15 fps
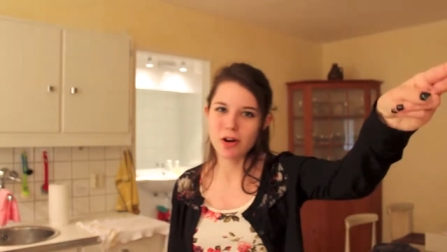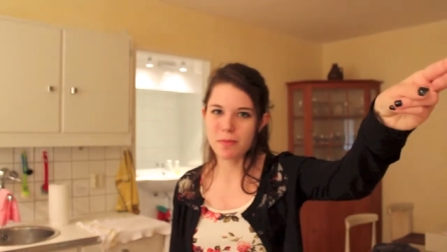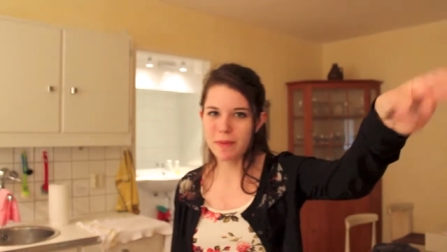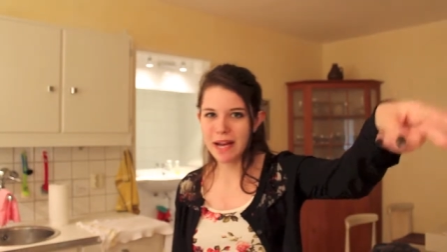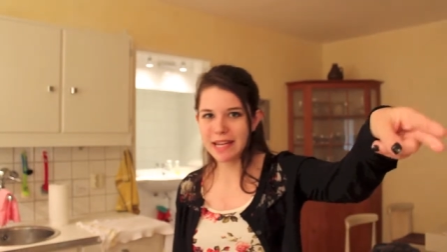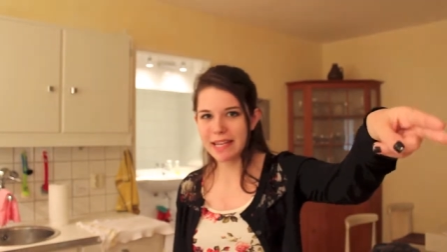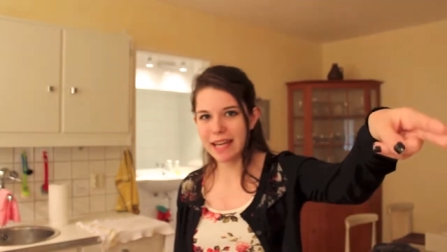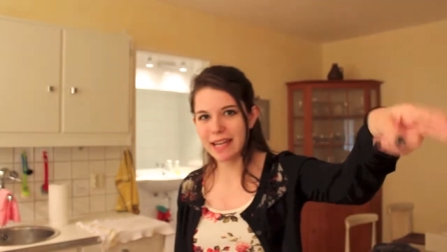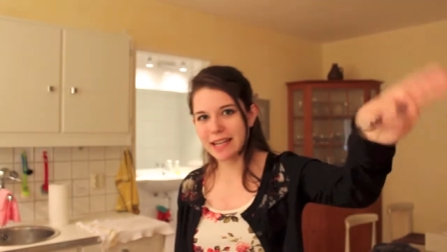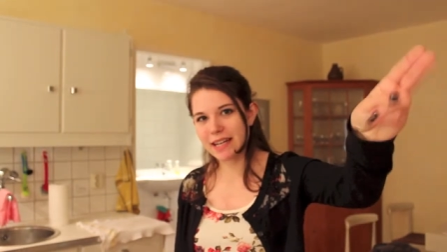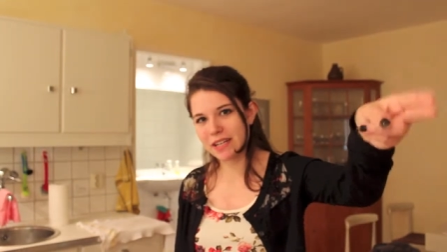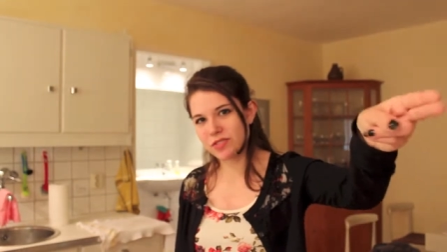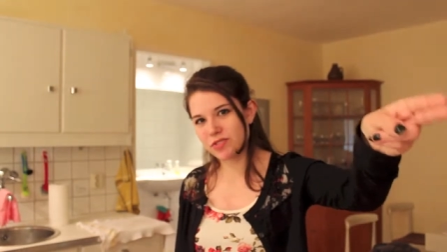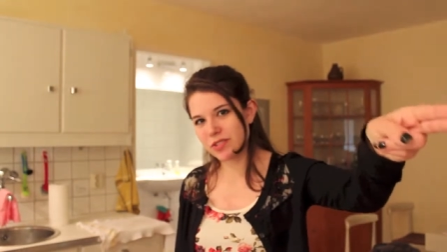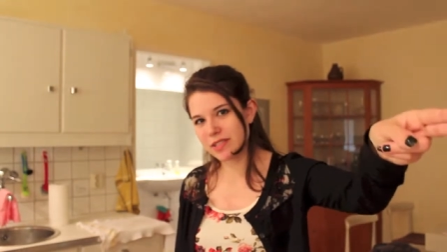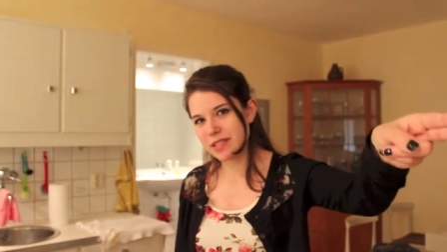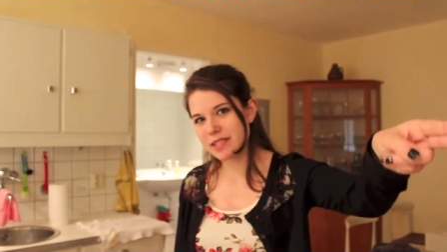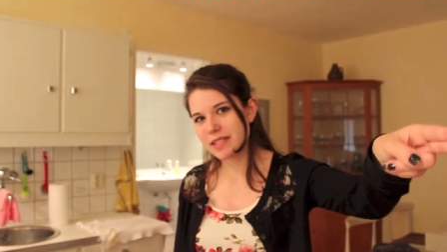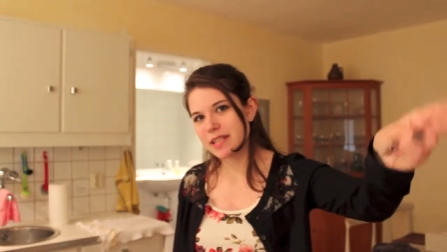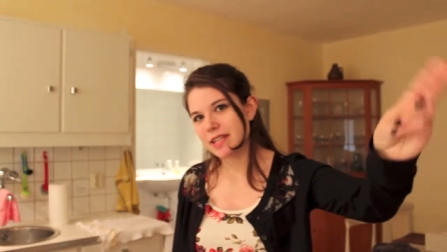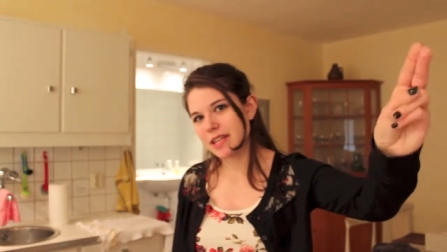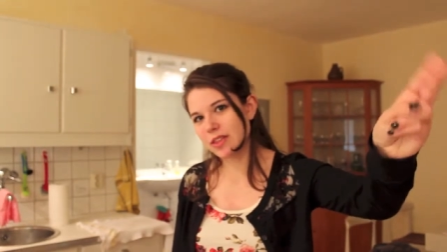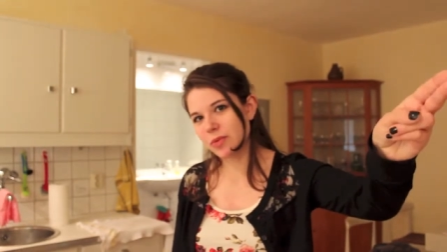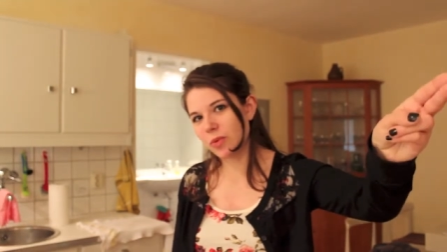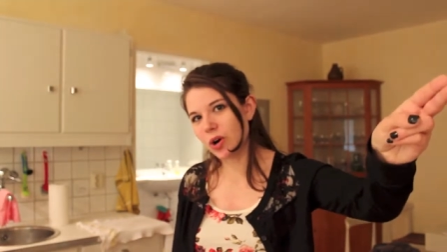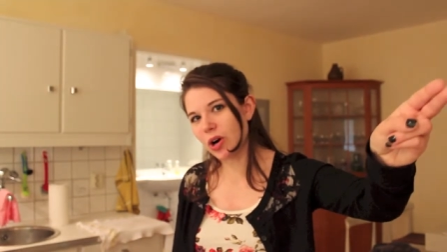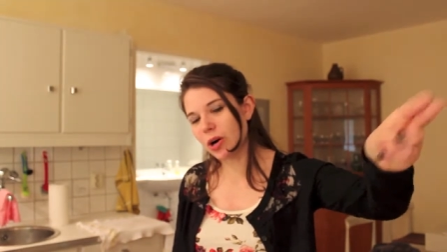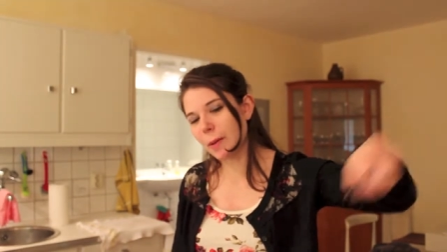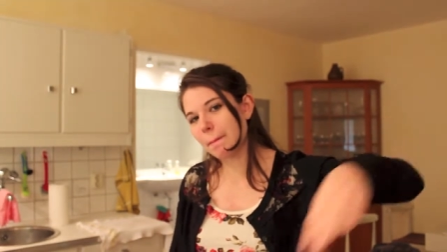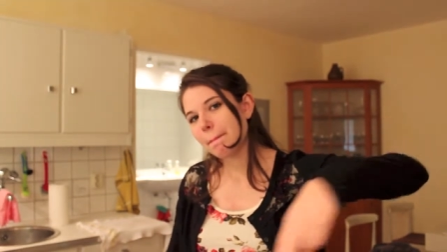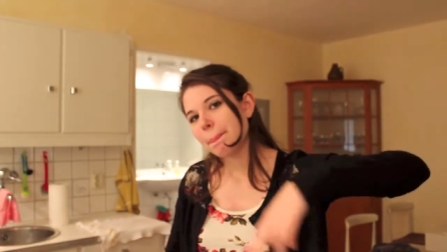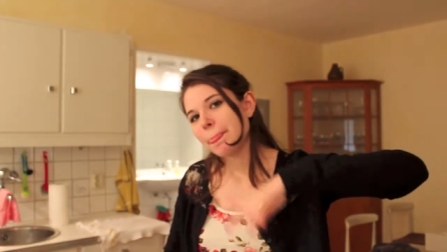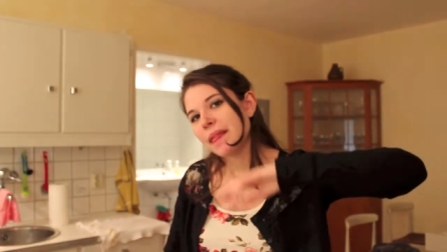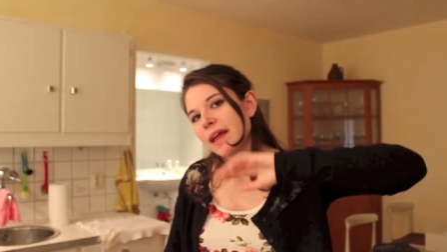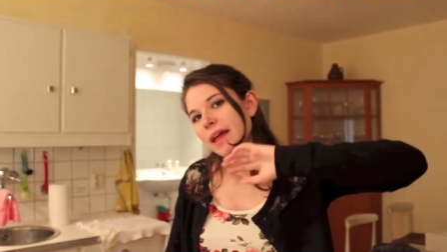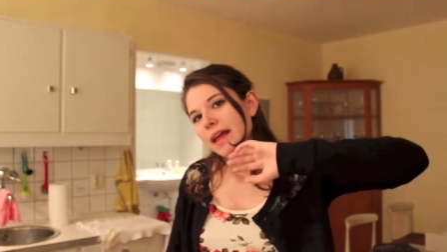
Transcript: our back gate entrance in the wall,